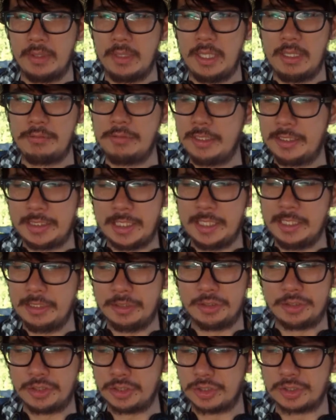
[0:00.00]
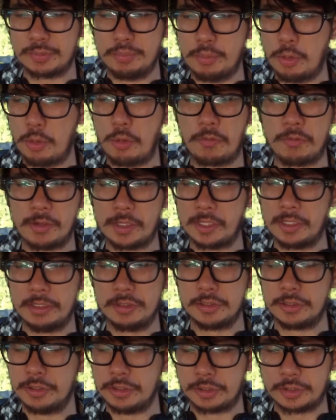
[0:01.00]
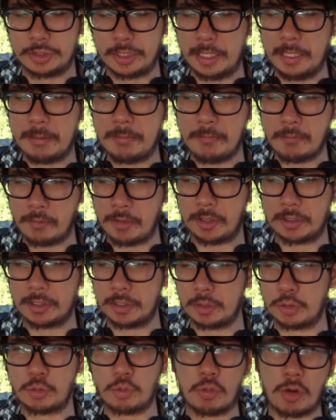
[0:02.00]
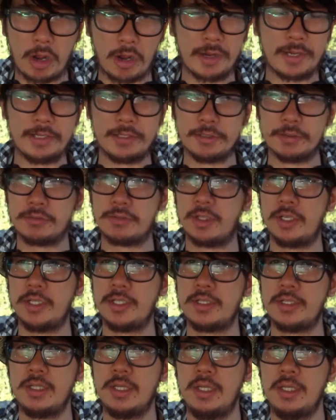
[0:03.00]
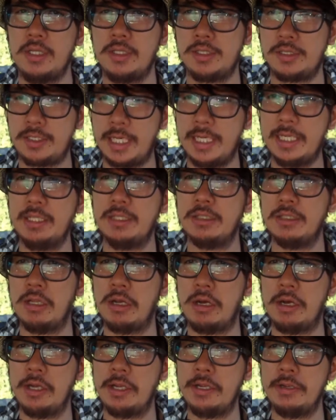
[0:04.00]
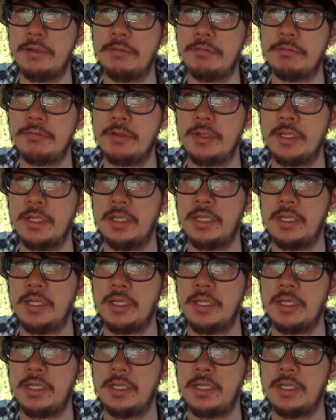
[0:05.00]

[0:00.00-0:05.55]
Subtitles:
Every day is just morphing into the same fucking grind of like staying alive